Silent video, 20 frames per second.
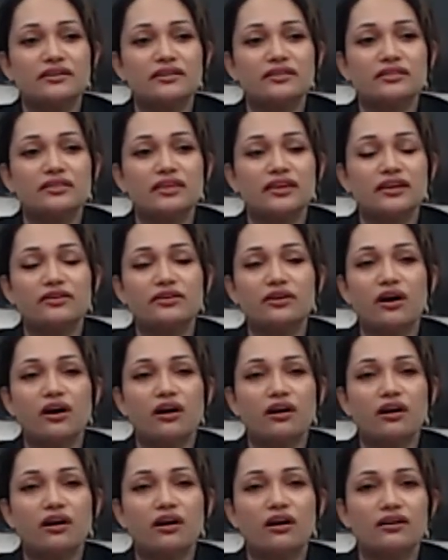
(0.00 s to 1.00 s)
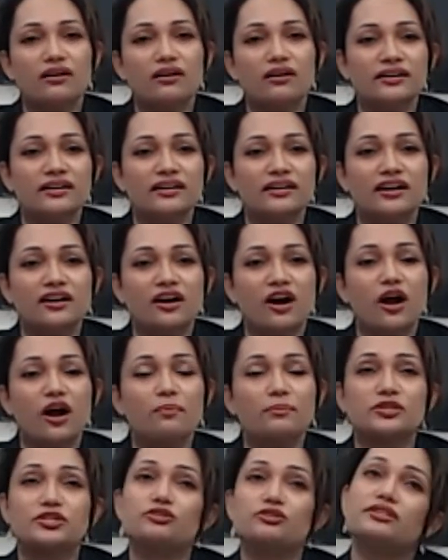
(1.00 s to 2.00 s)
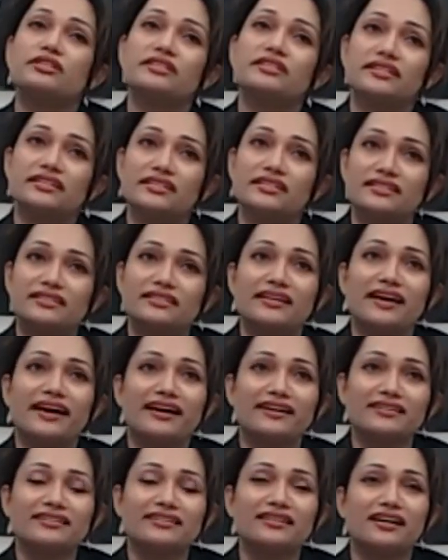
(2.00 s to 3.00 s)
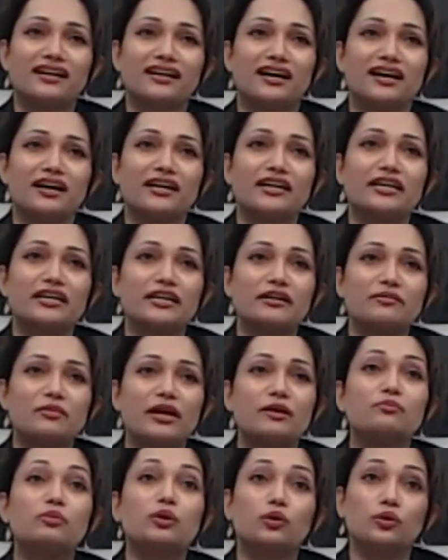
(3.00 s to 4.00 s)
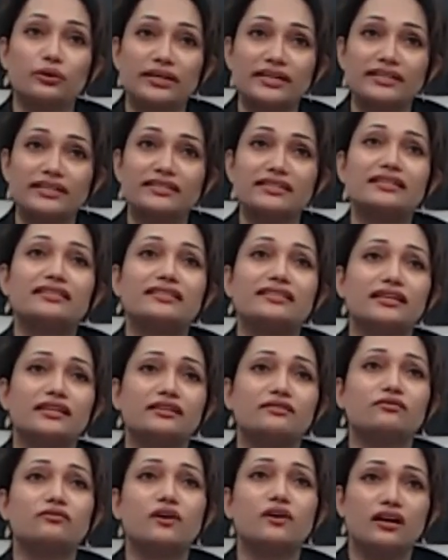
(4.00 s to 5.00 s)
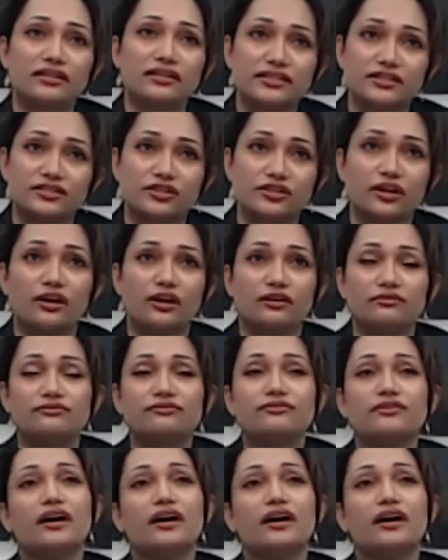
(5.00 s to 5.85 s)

there are opportunities that employees can take advantage of